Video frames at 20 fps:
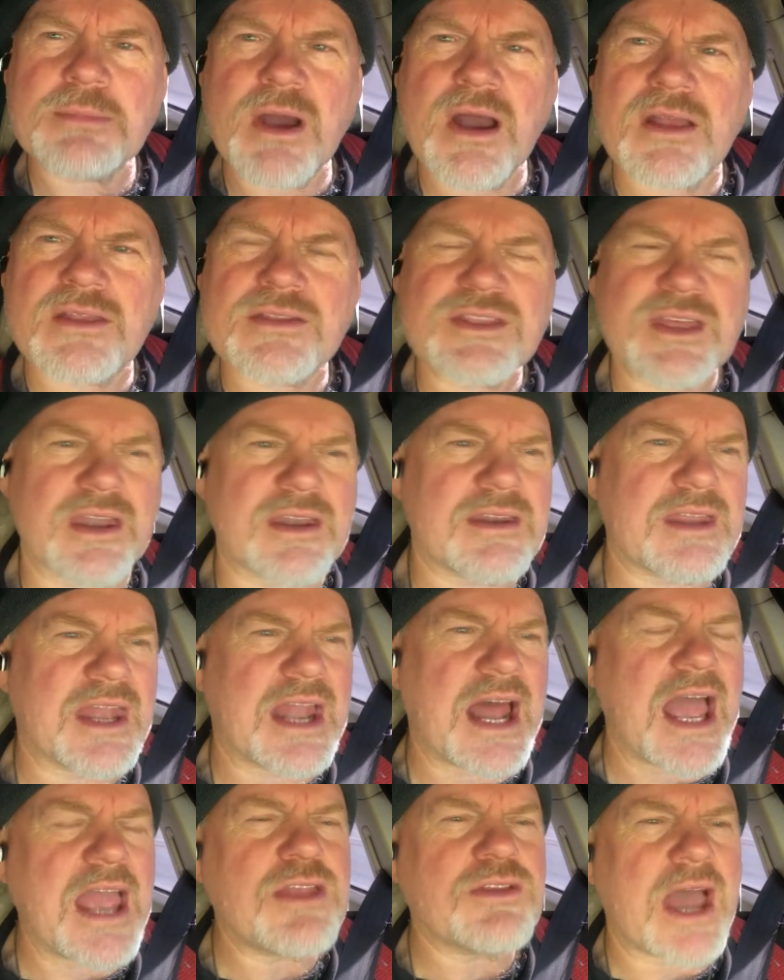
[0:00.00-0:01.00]
month, and
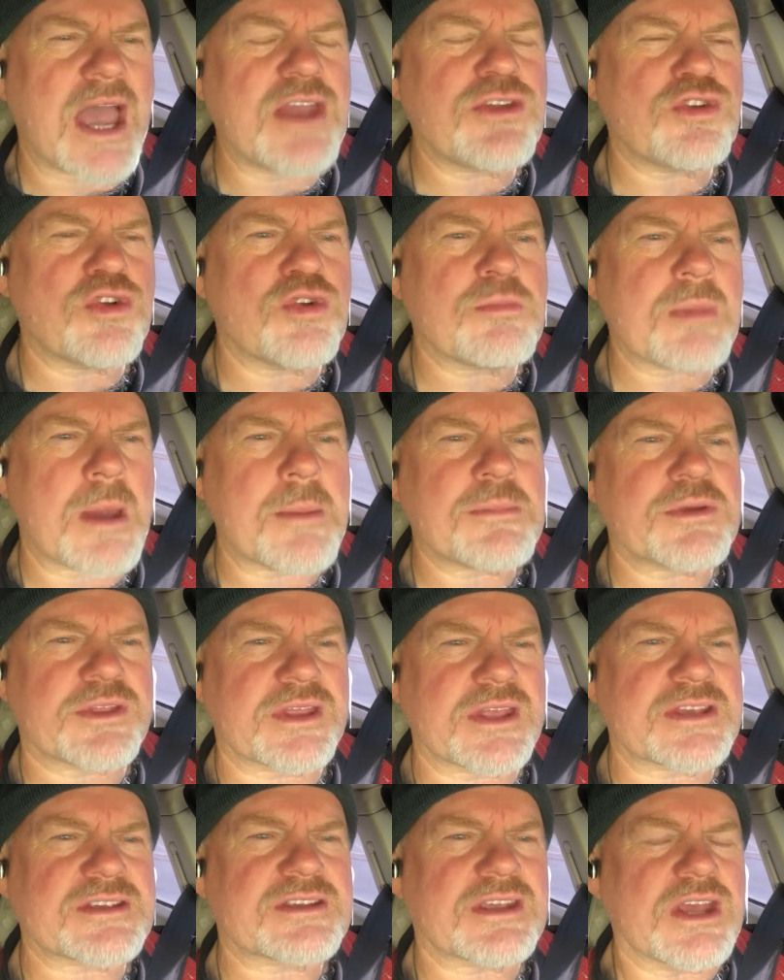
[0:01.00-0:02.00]
I do remember
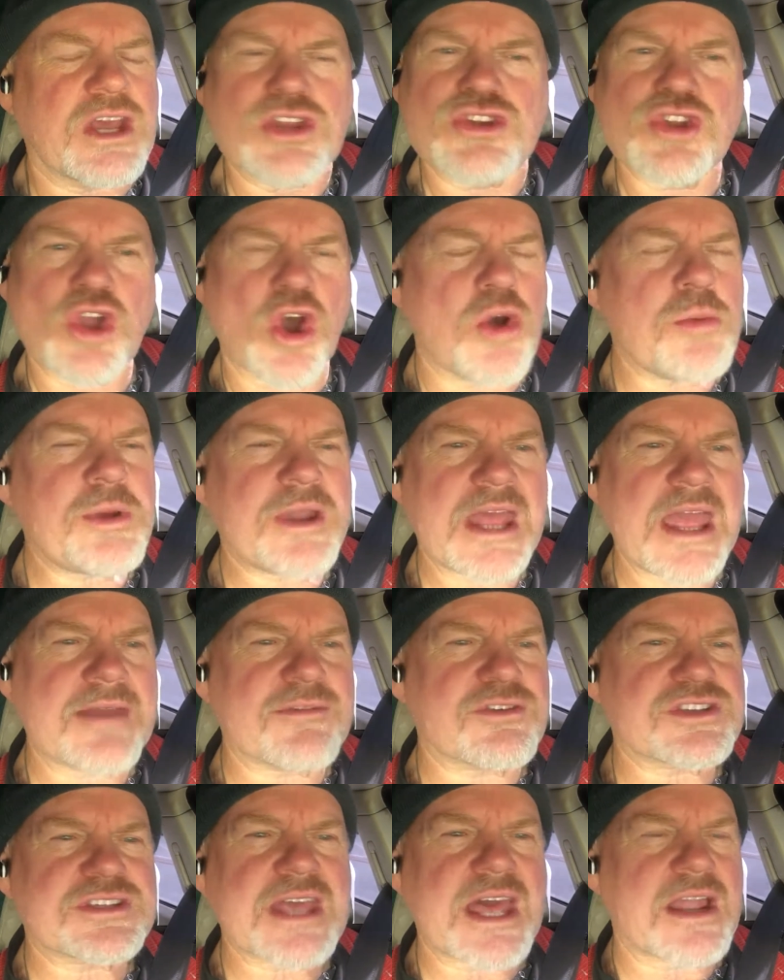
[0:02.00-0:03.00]
this. Nobody
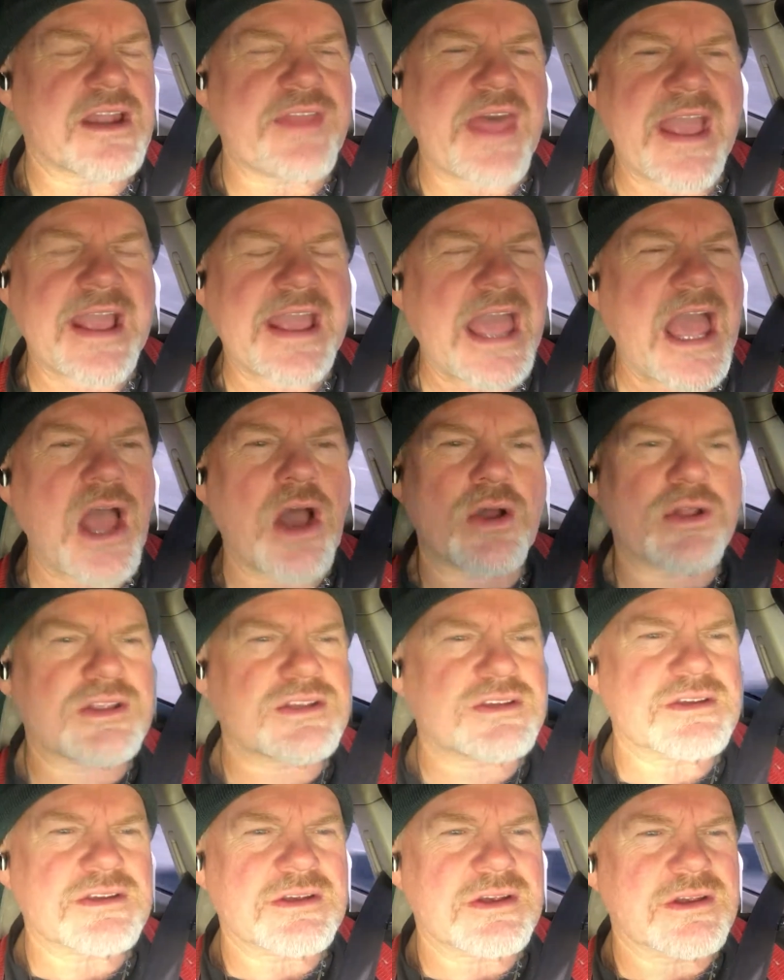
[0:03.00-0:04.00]
ever sat on that
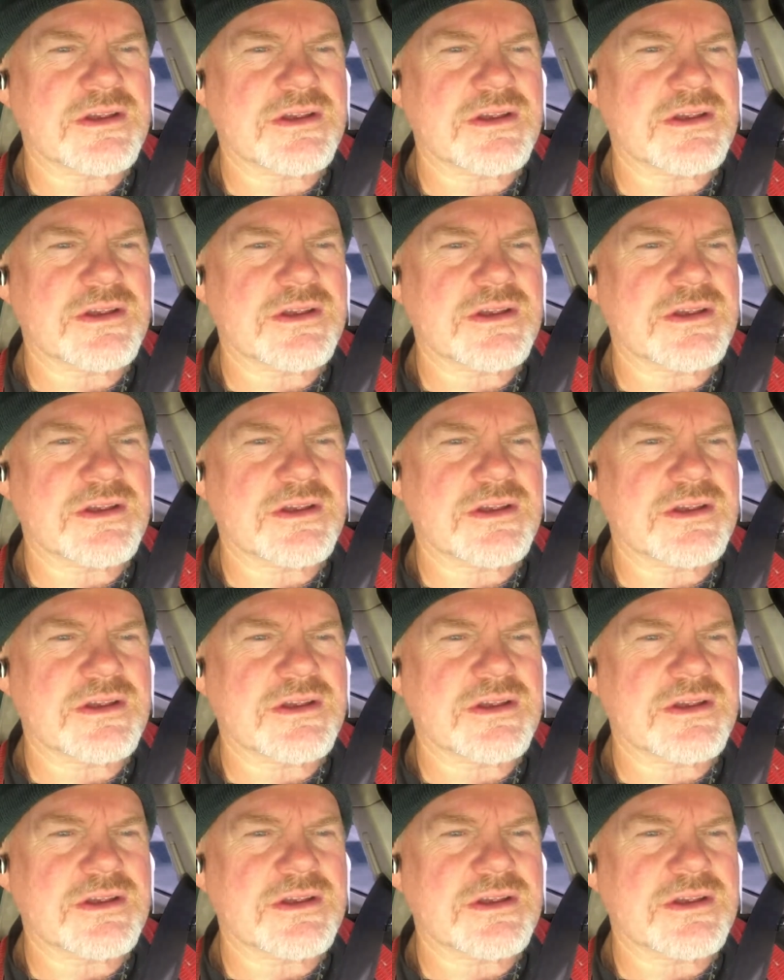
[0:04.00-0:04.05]
couch.